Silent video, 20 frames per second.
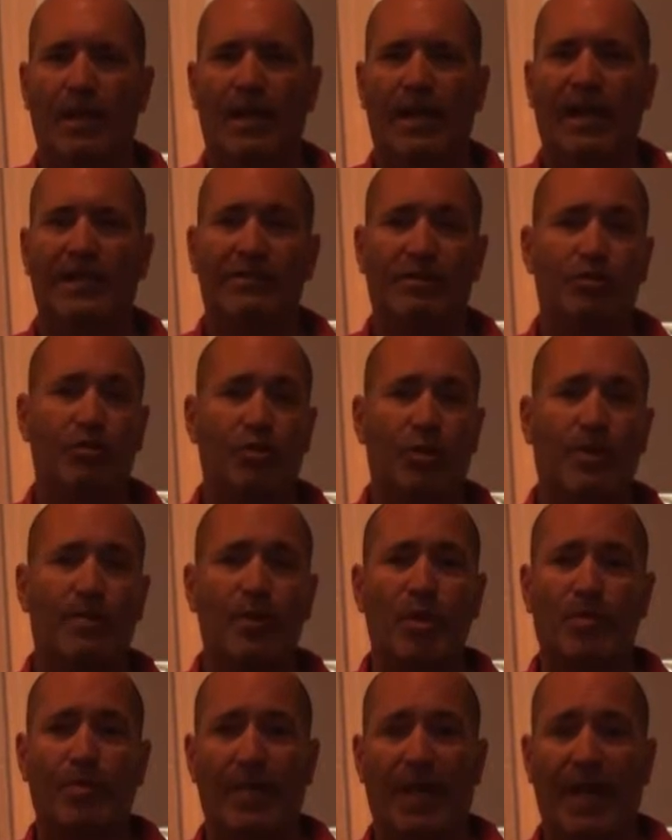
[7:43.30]
As a
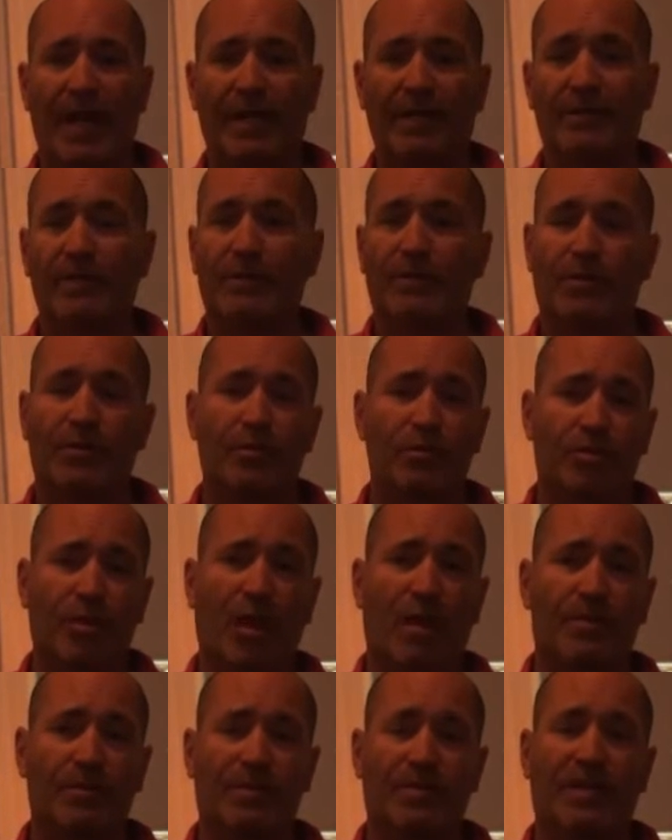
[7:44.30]
tribute band, your
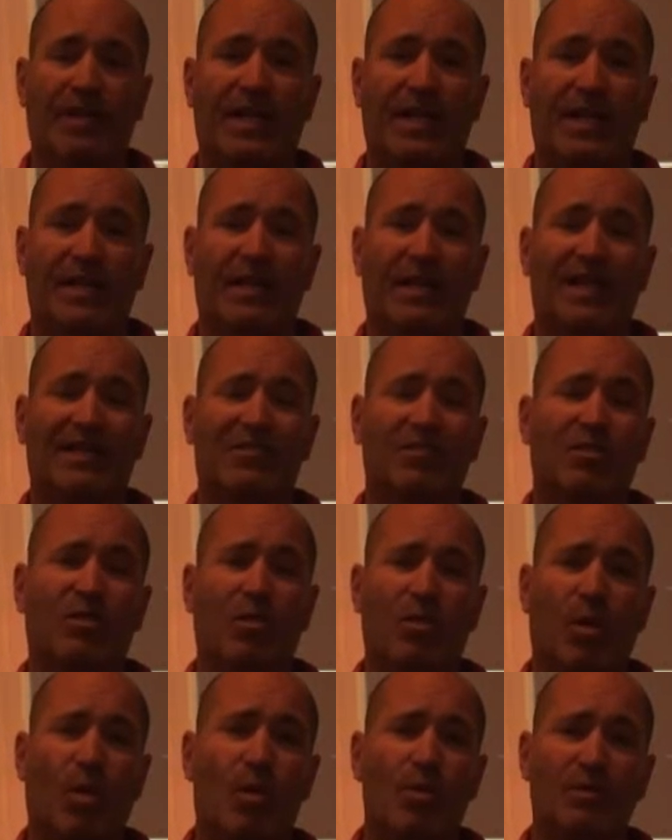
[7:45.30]
job is to get as
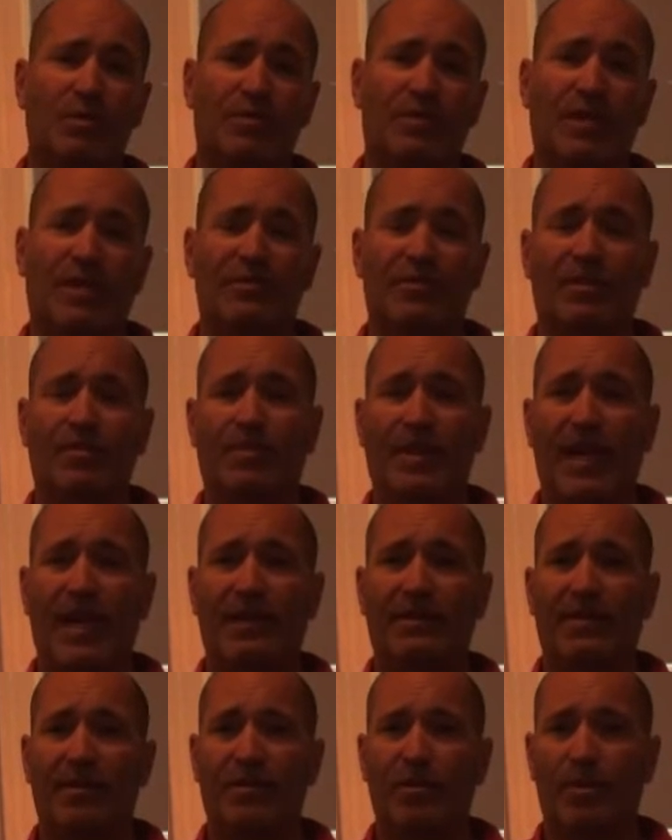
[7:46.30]
close as the
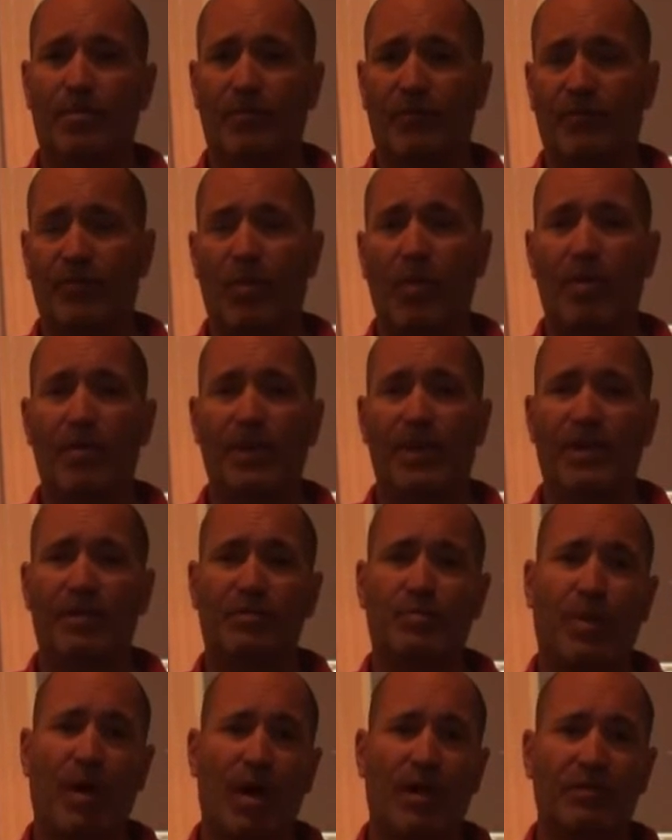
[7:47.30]
band that you're performing
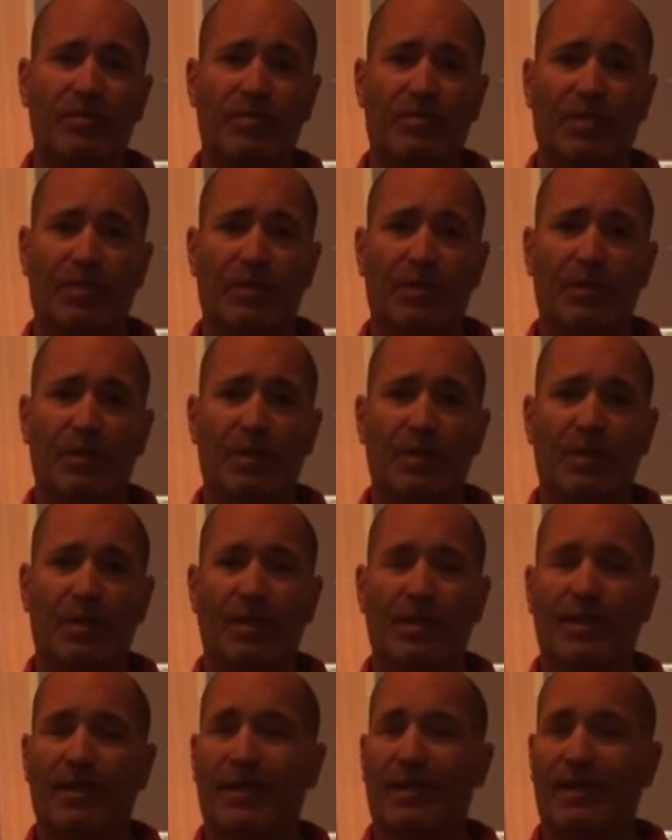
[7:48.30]
as possible.
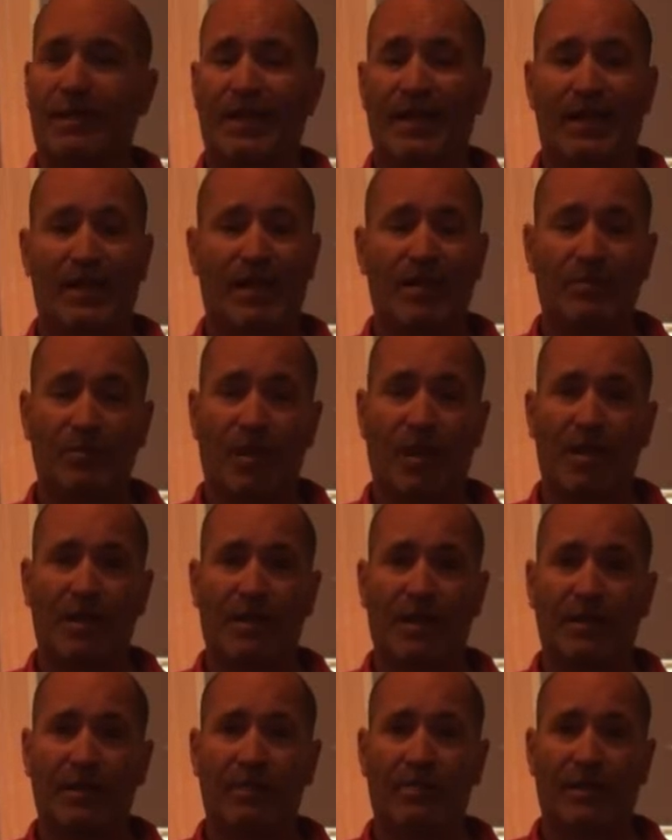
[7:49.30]
And I'm
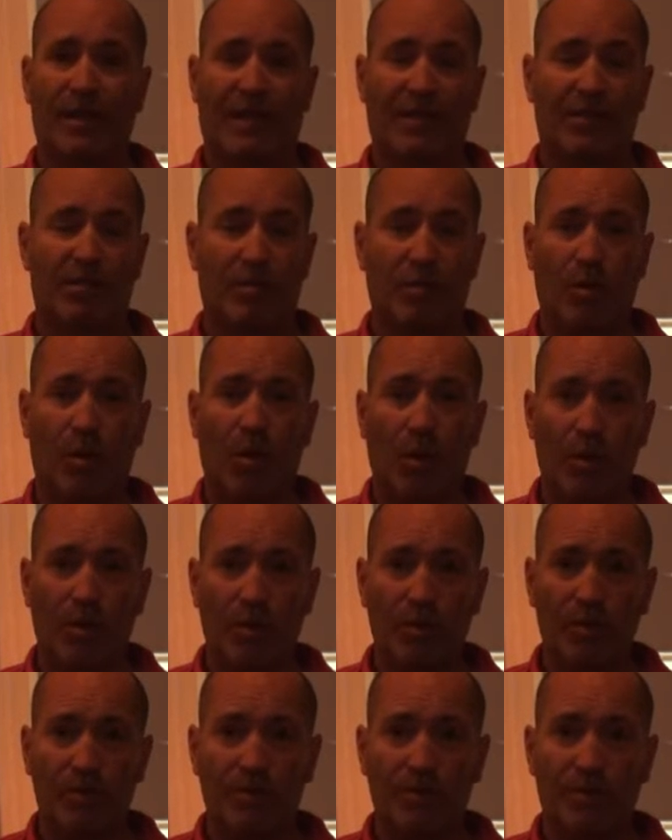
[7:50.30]
talking like
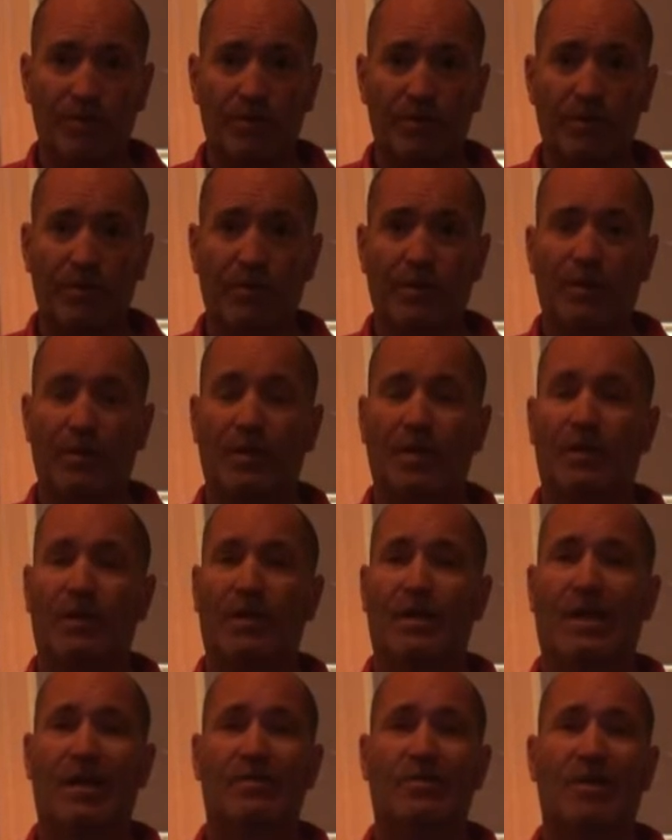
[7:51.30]
clothes,
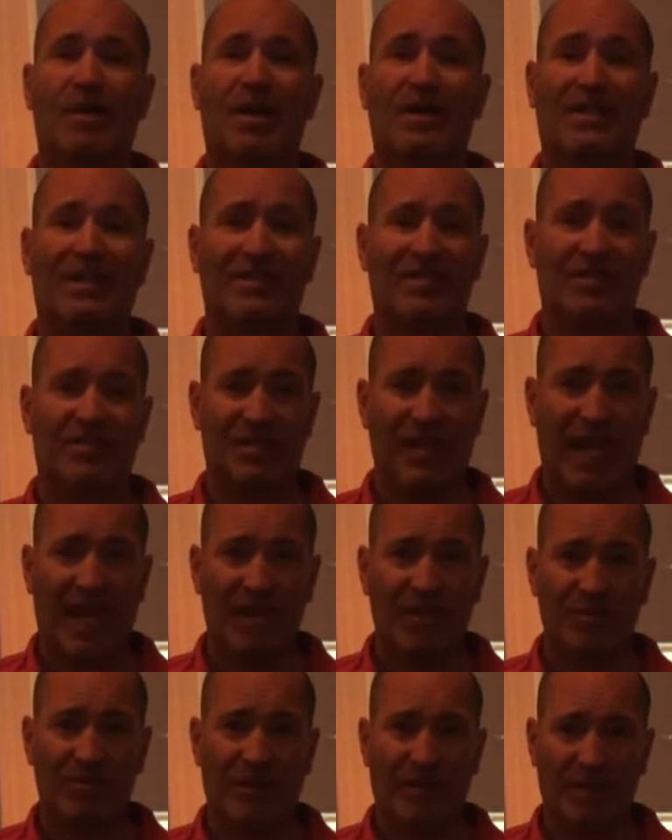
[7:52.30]
I'm talking
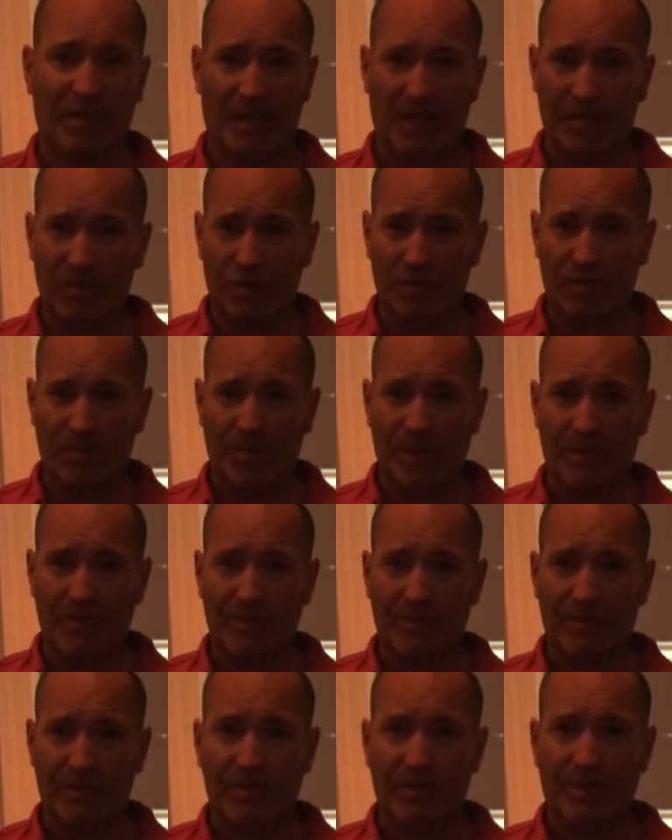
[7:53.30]
sounds on the
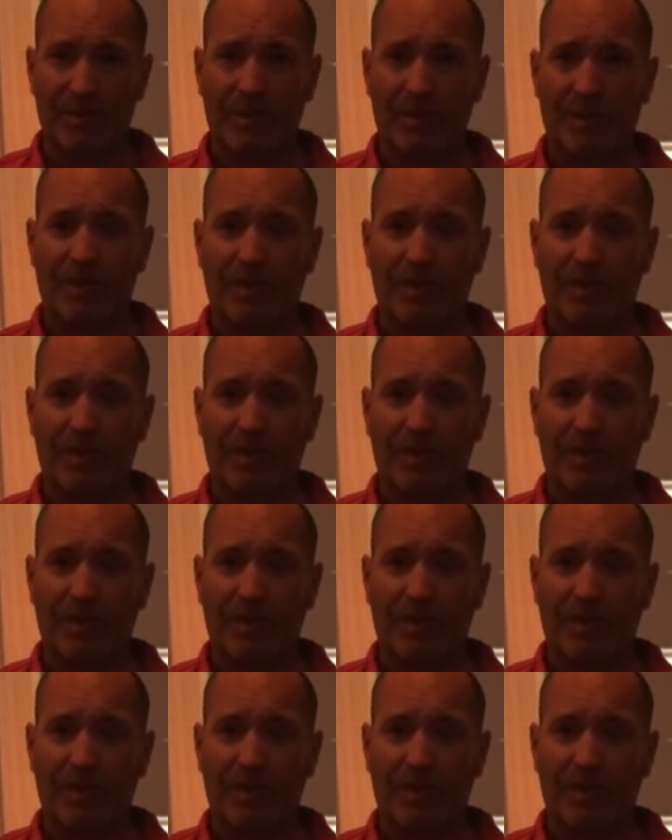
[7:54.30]
instruments.